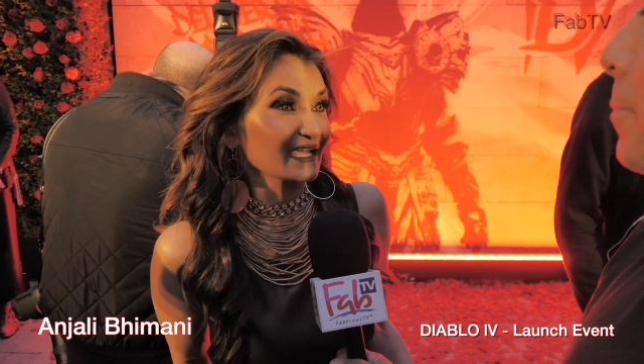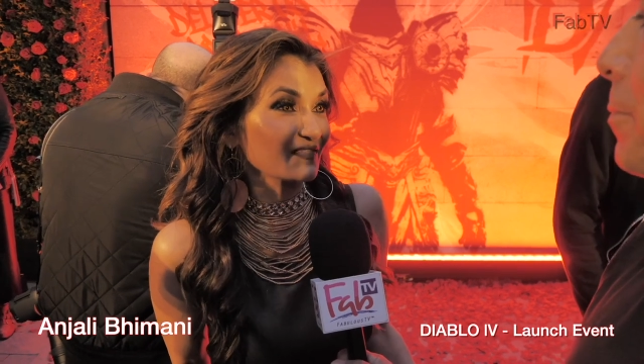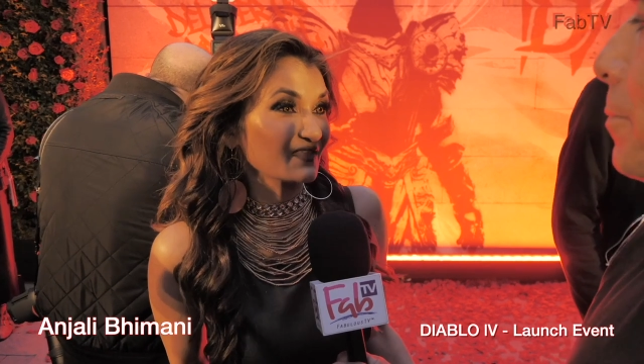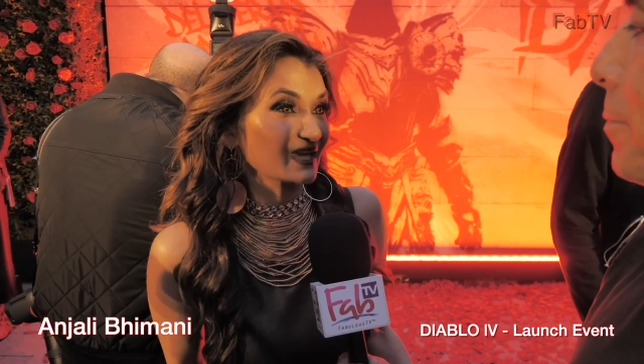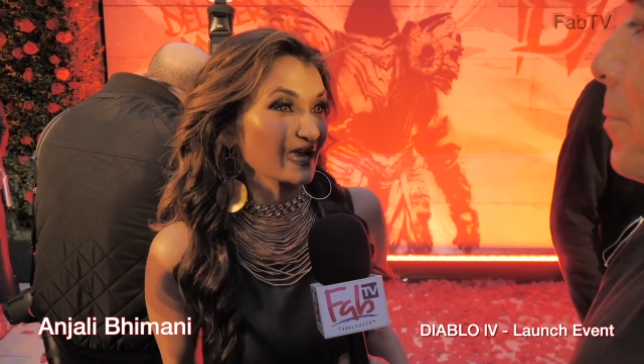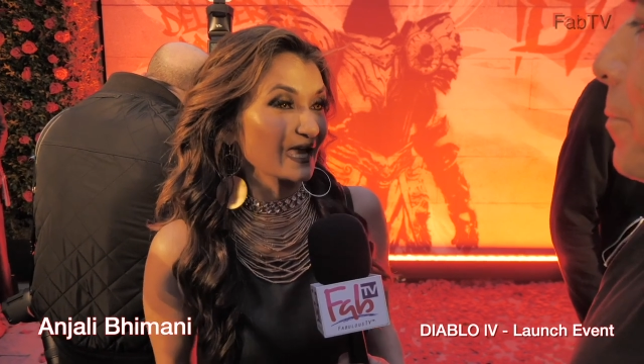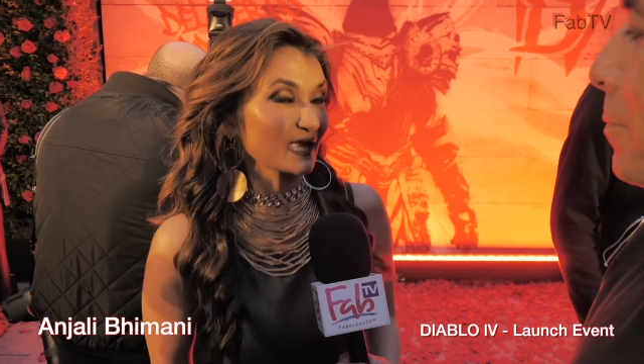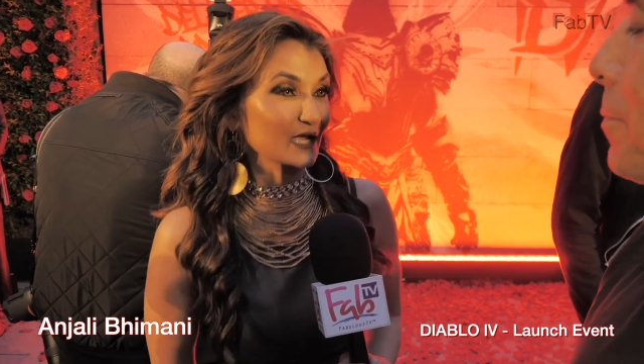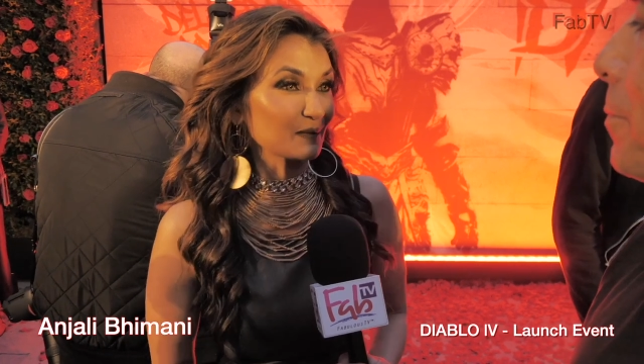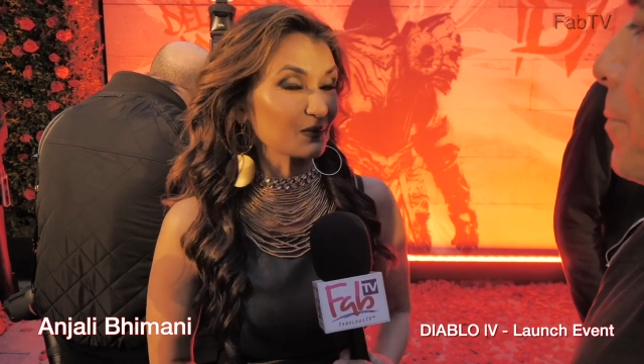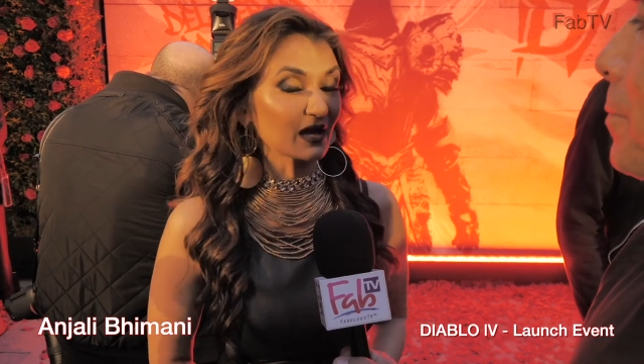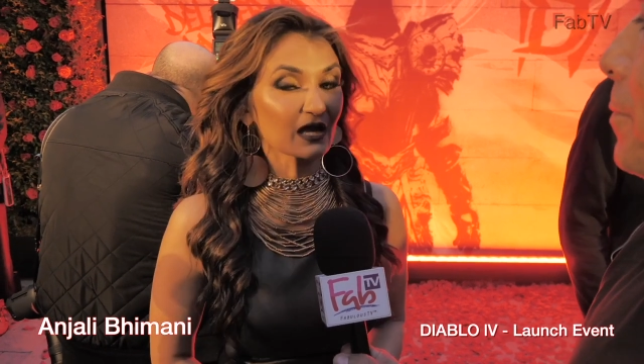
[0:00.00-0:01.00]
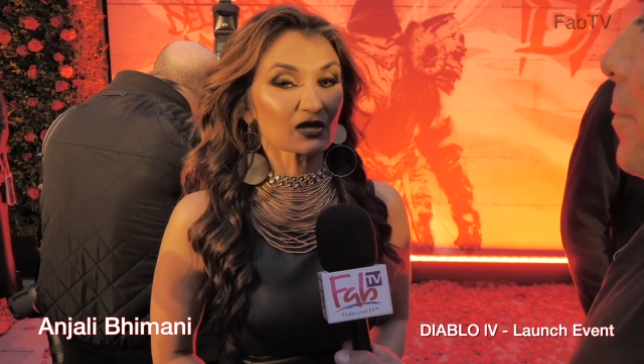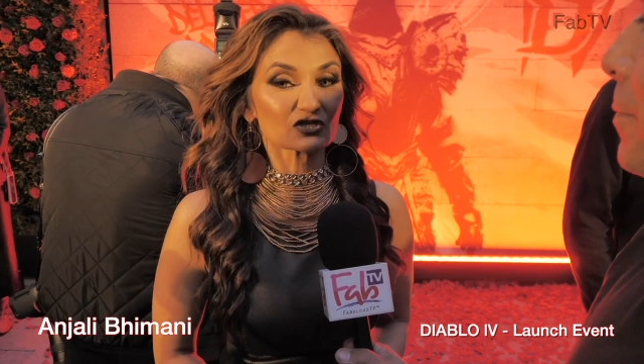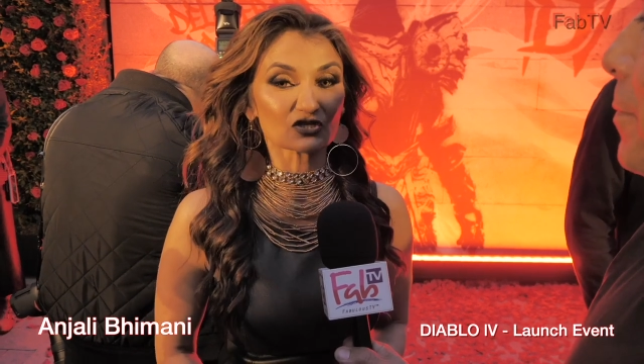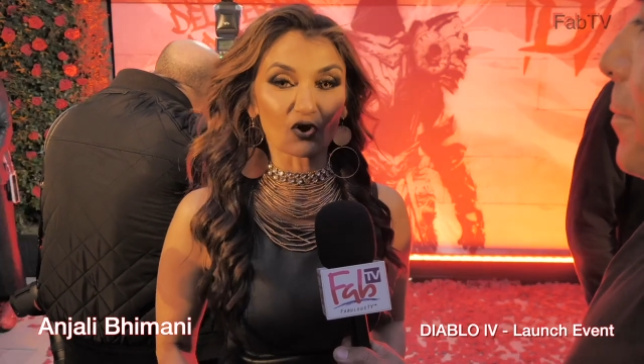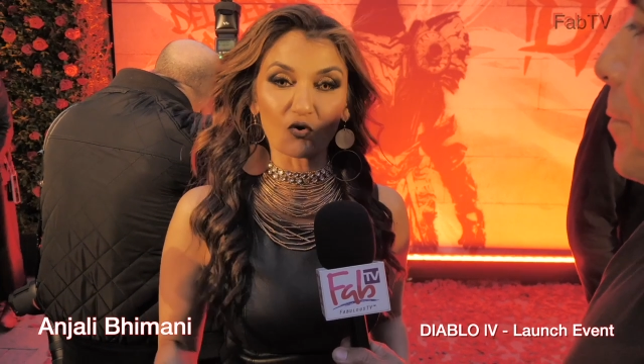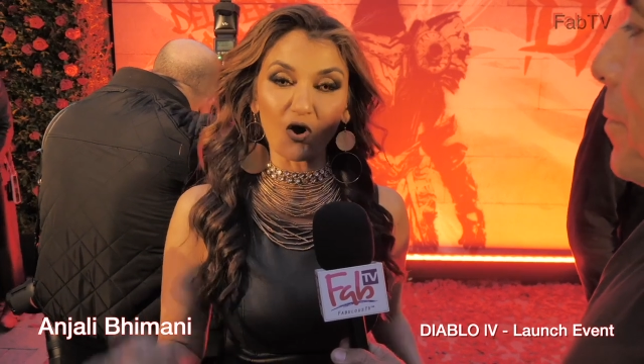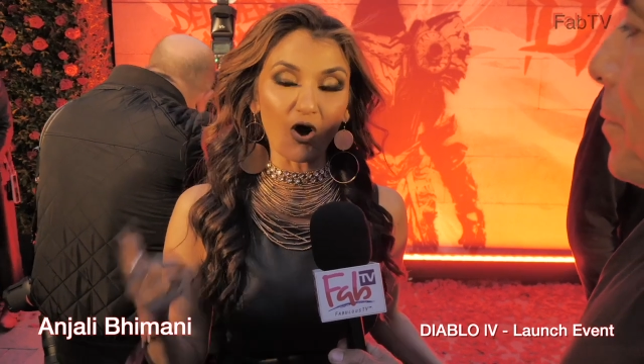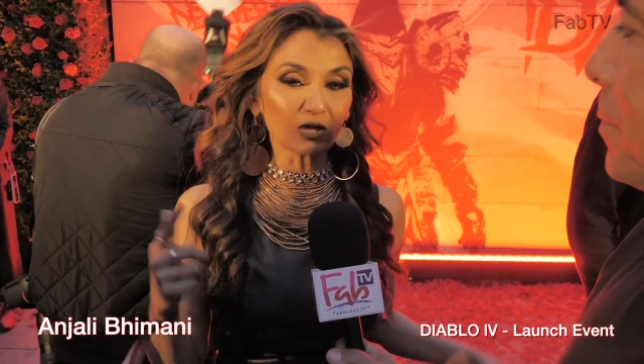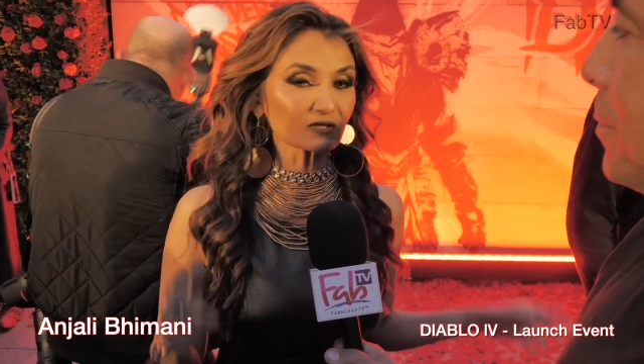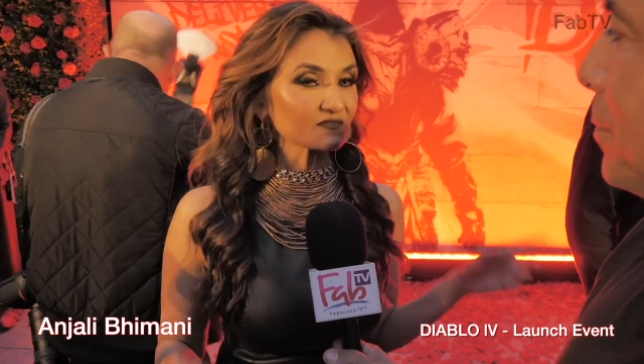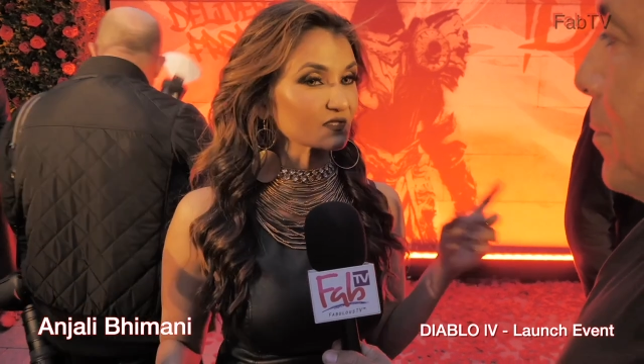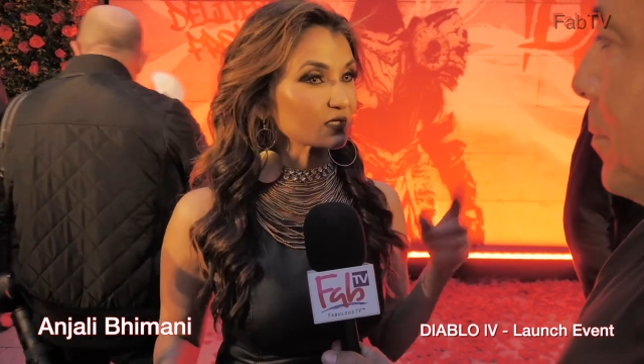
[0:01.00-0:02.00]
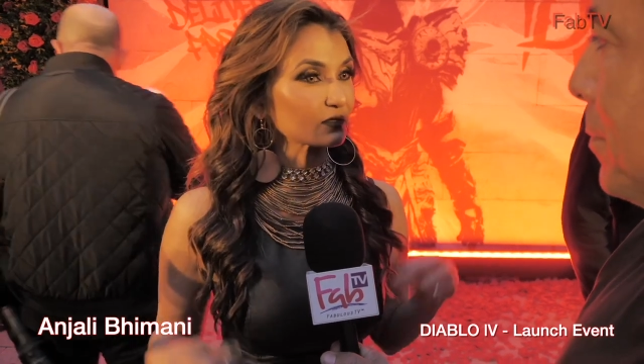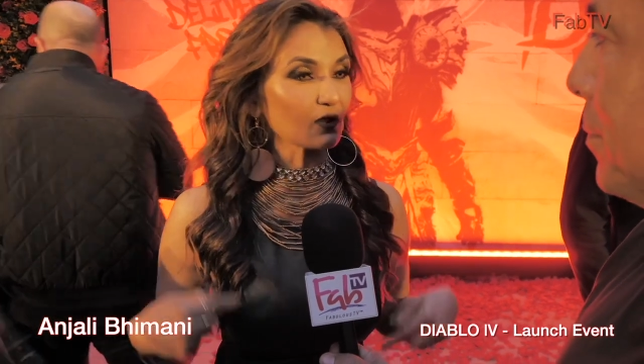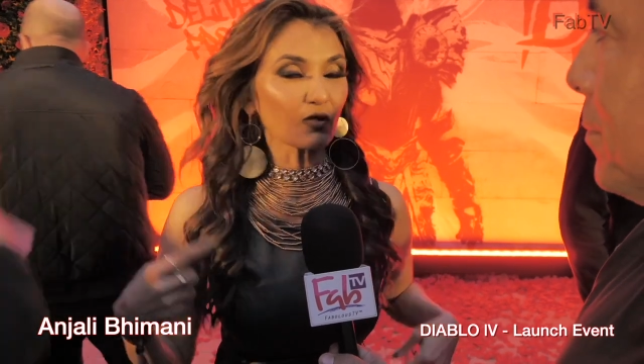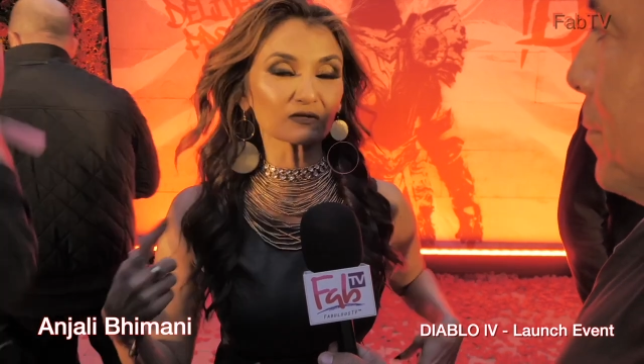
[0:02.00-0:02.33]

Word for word: in the game. So all of the all